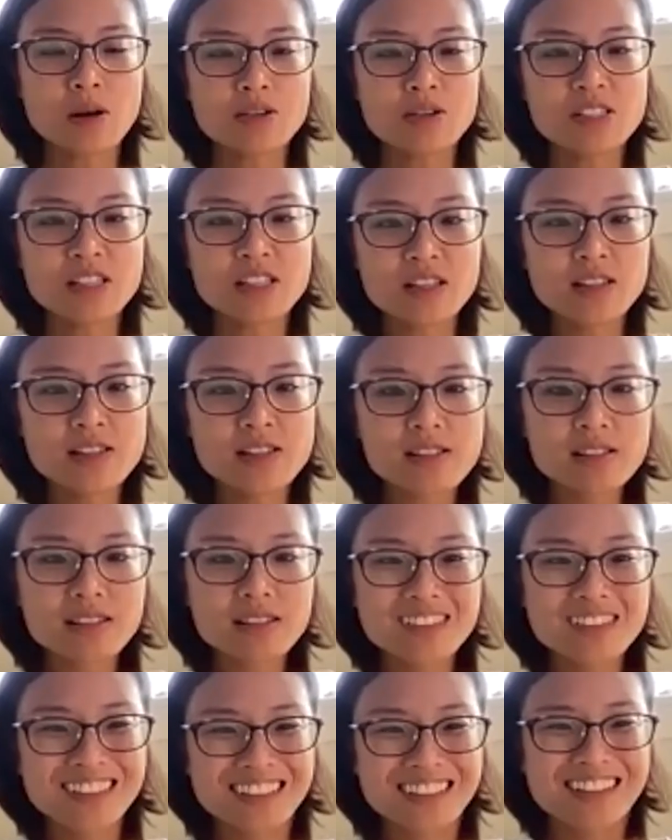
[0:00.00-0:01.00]
genius.
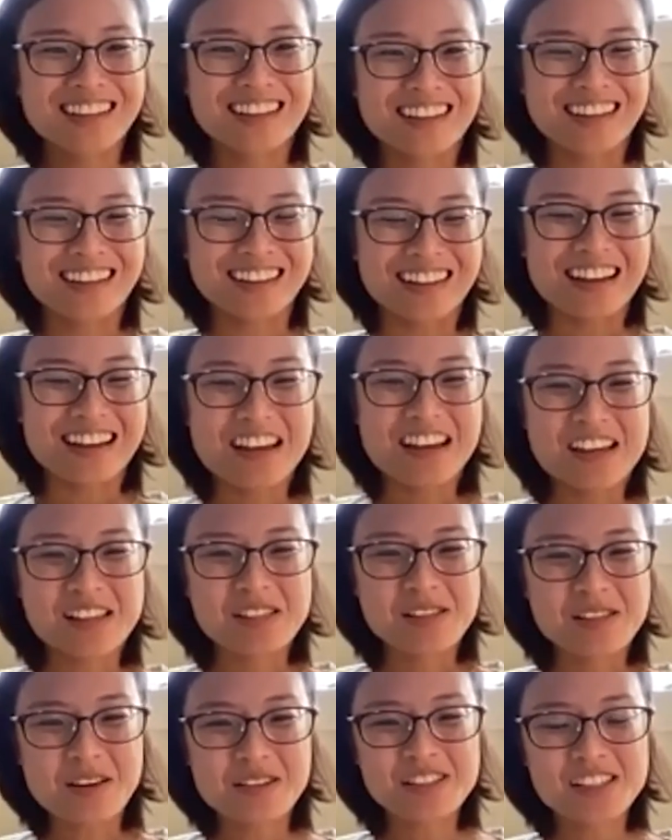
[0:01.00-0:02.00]

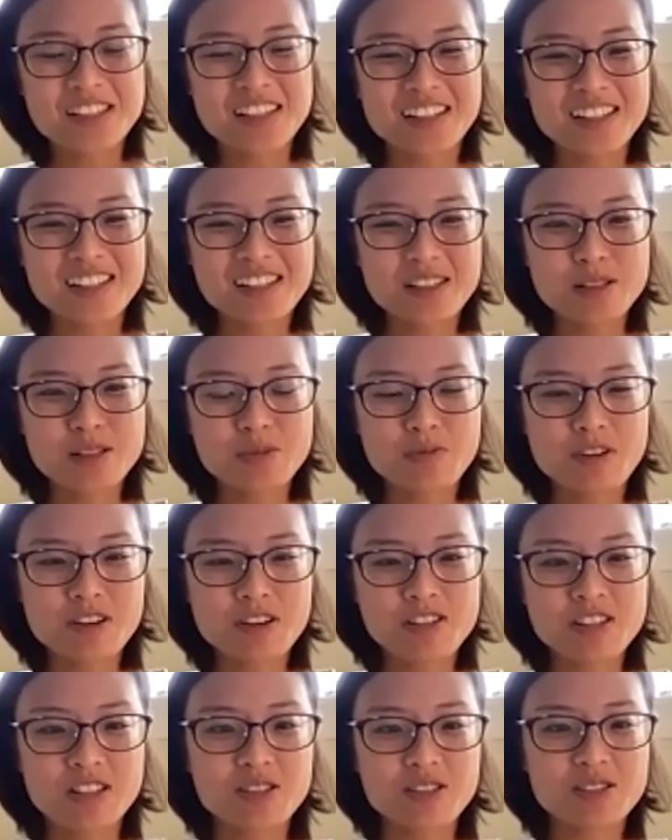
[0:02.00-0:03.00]
So genius
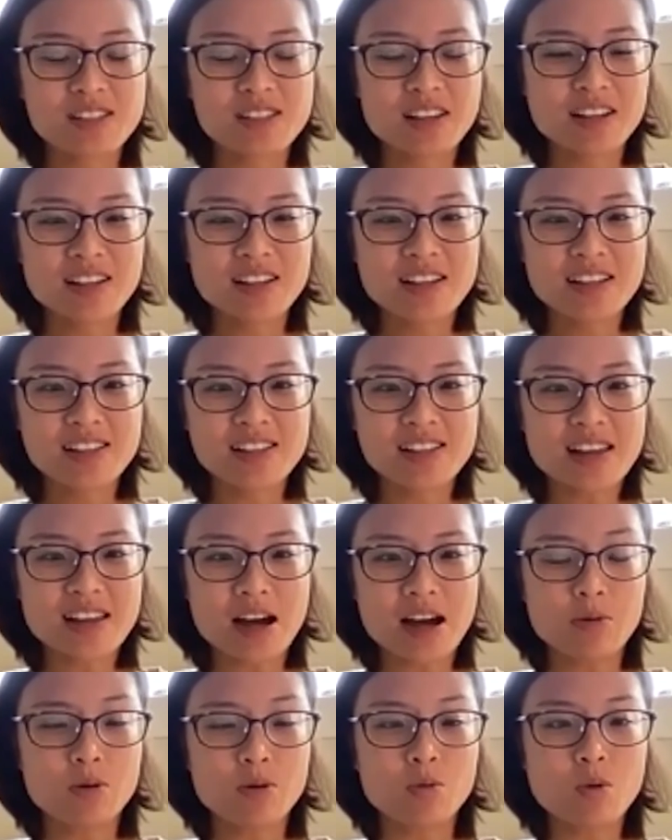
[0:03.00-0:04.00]
inspiration, you said, is
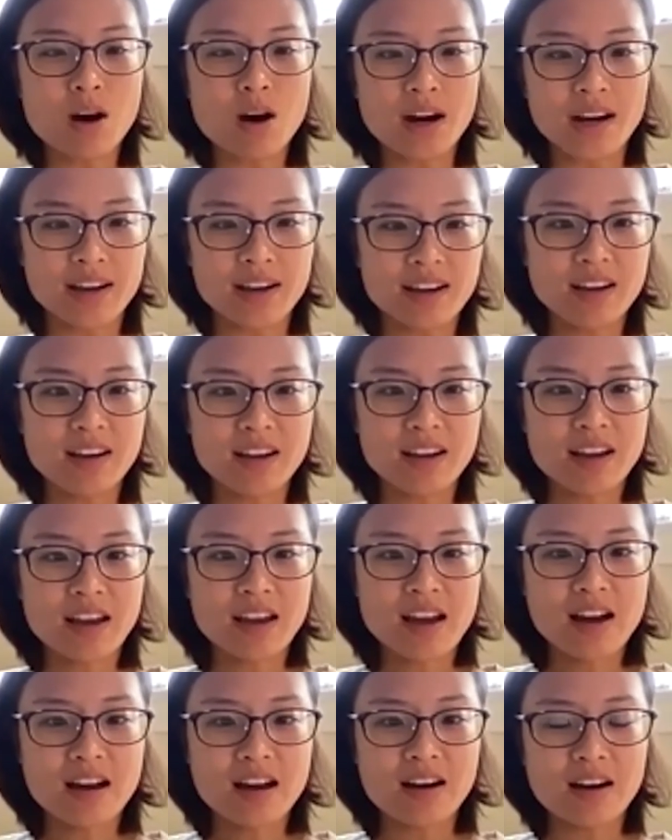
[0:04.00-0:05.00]
our why.
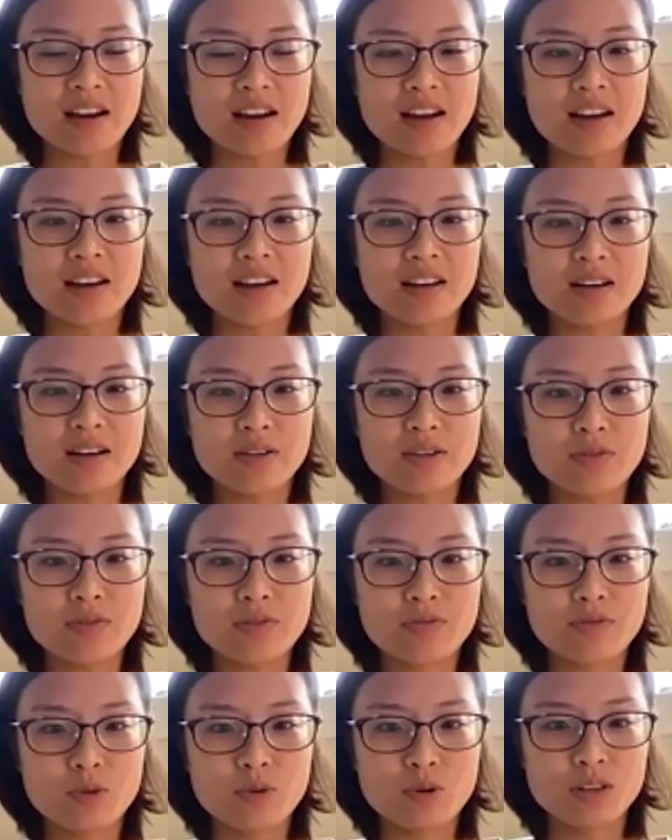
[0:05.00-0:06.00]
And
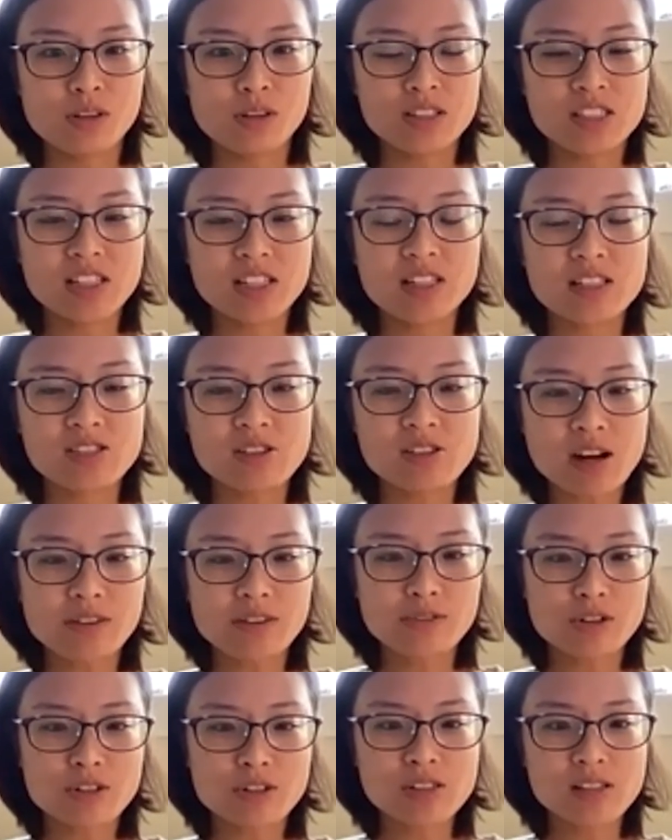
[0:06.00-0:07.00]
for the genius
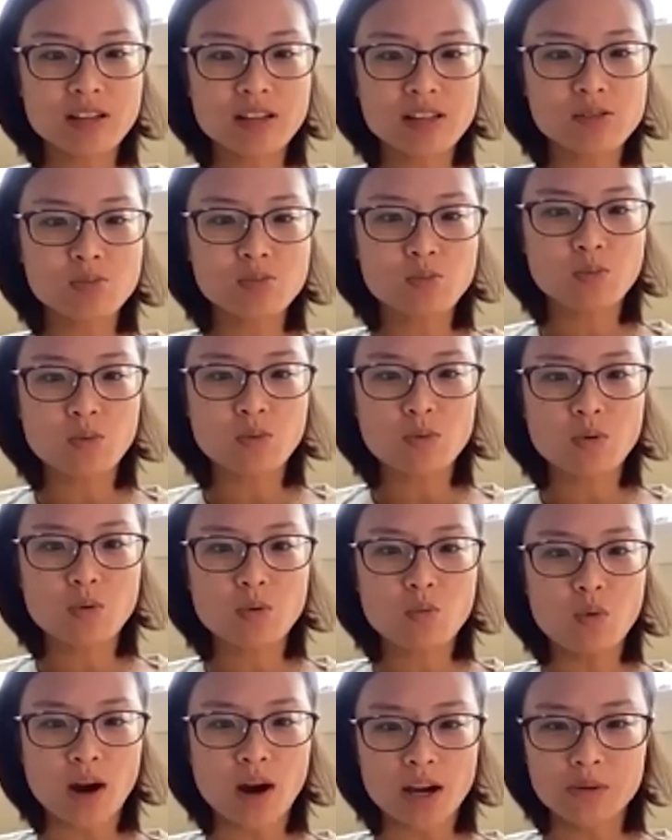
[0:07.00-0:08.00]
drivers, it's
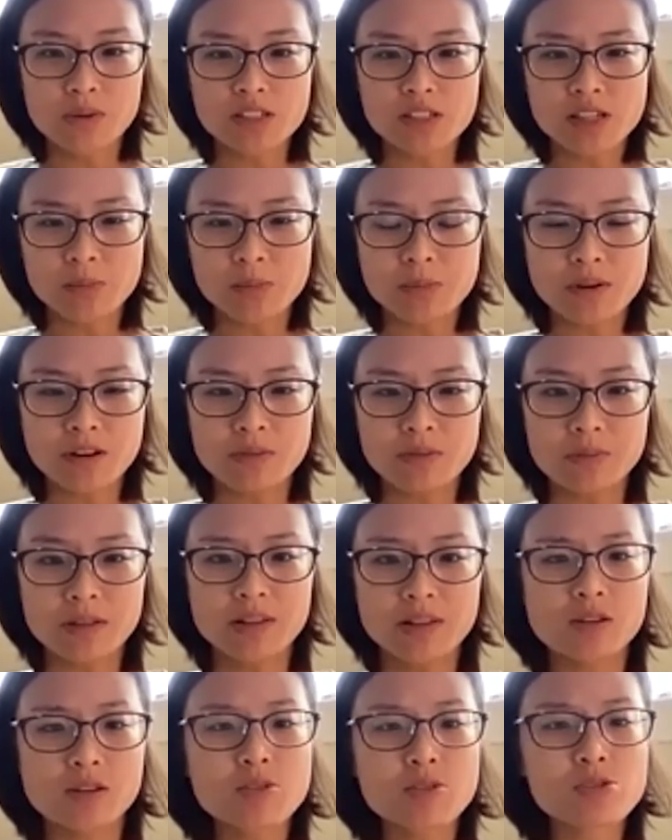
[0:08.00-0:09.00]
why we jump out of
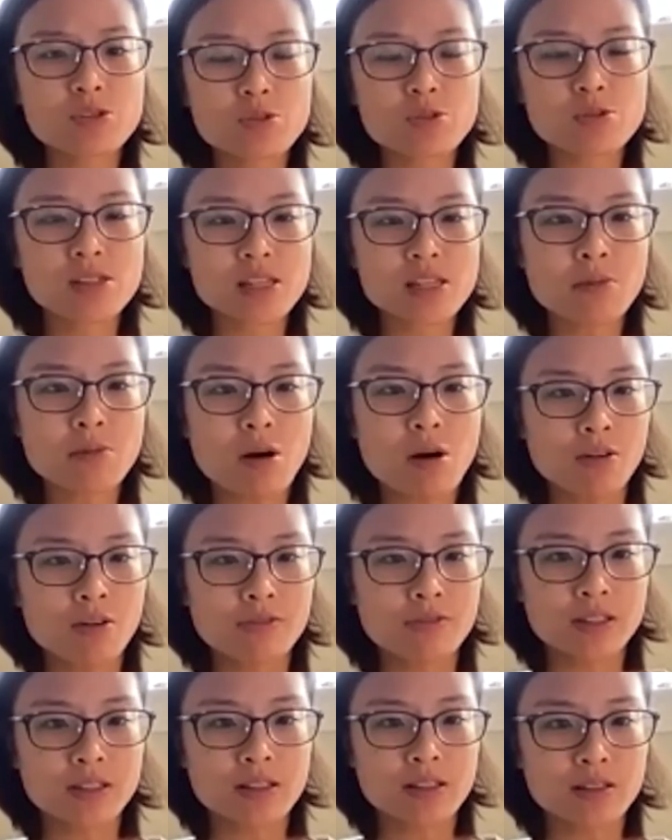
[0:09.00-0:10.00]
it. Those two seem
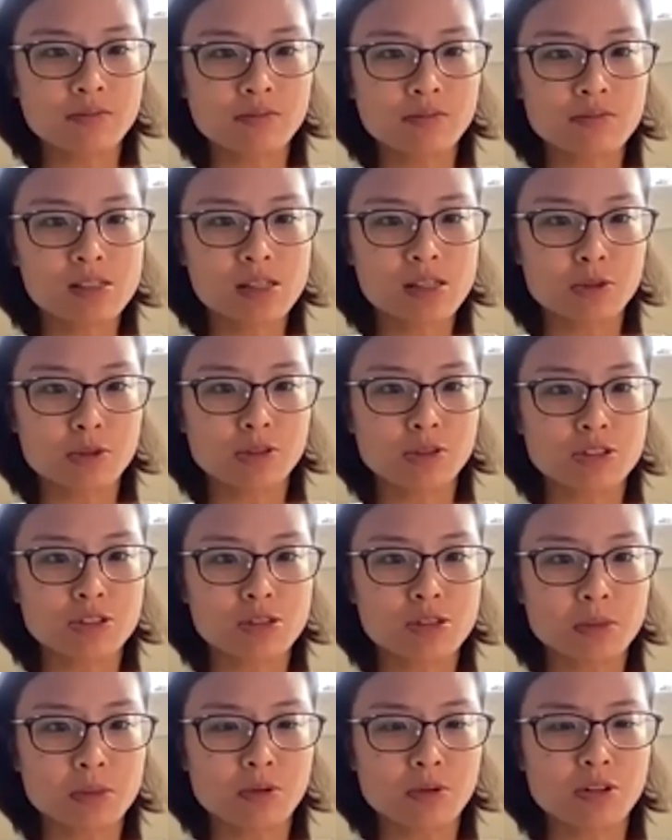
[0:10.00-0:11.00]
awfully similar
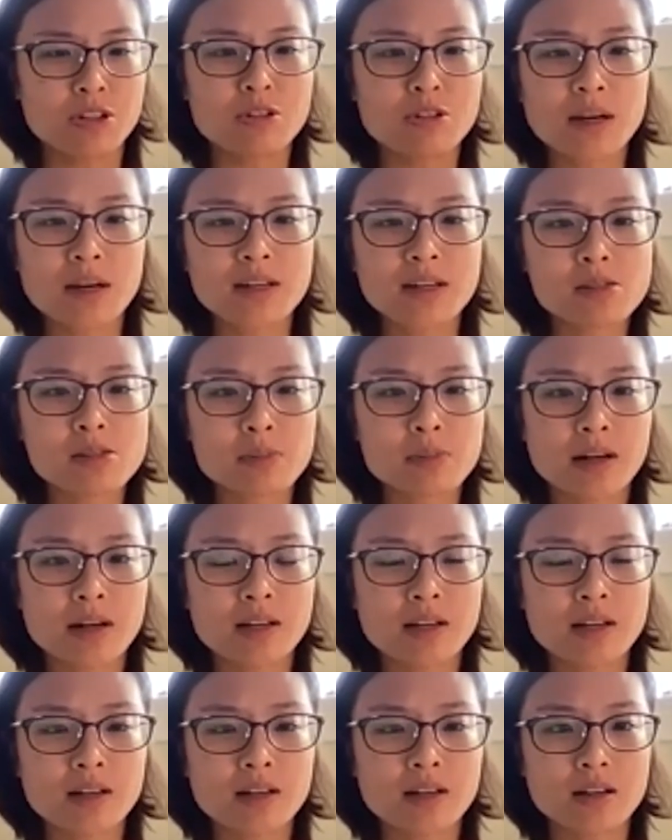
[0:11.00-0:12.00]
to me. Do you mind
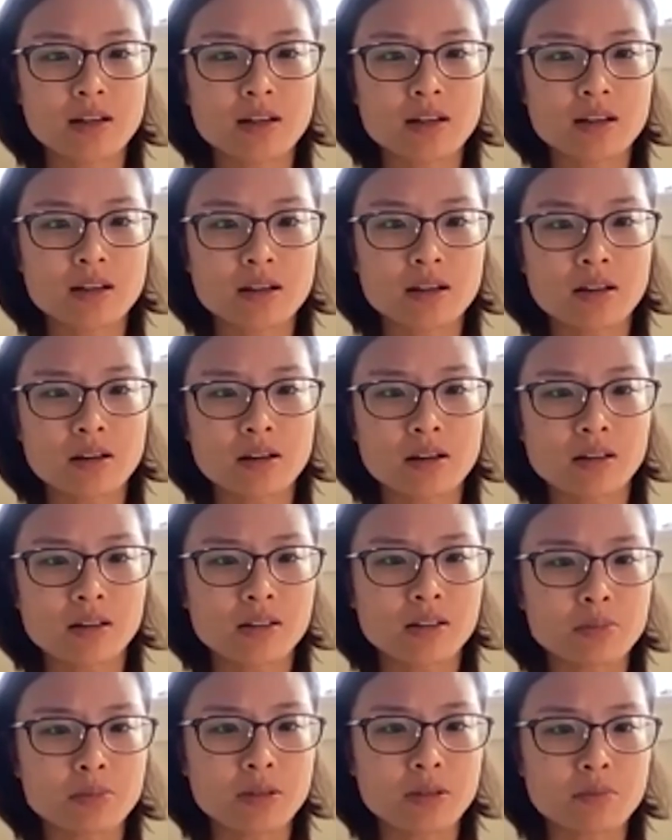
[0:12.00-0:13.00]
explaining a
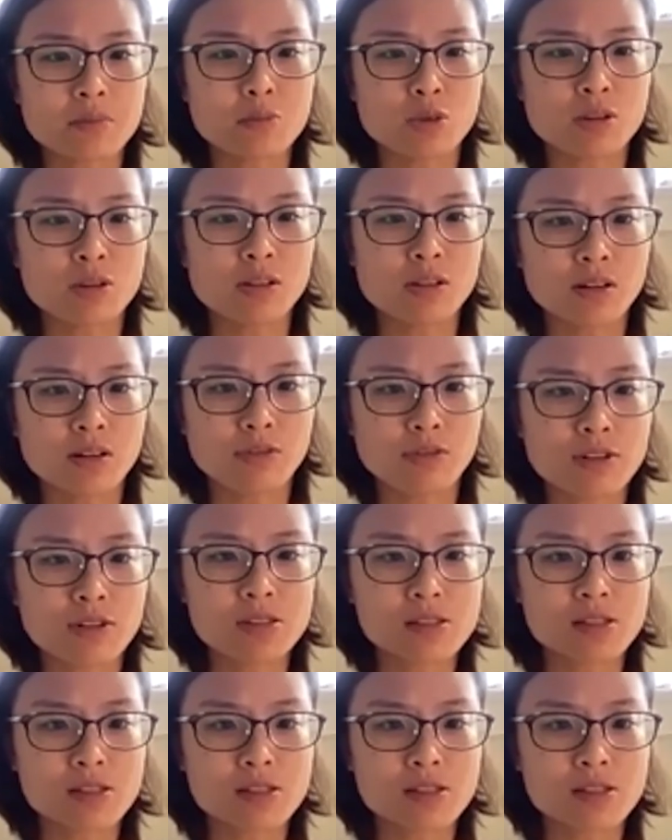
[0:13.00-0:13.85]
little bit more the difference?